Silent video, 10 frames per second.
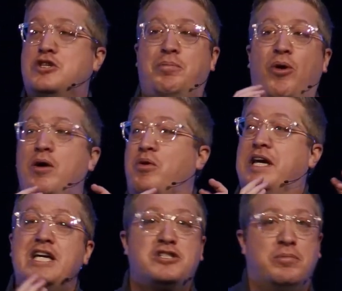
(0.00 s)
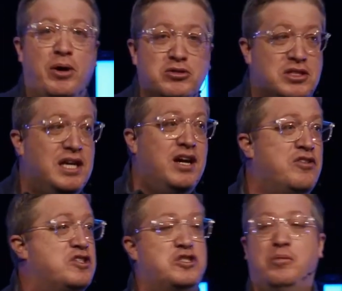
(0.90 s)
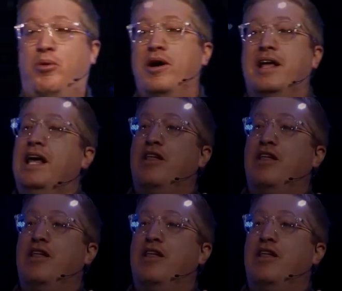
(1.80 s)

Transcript: is the point where he's supposed to hear. This is the point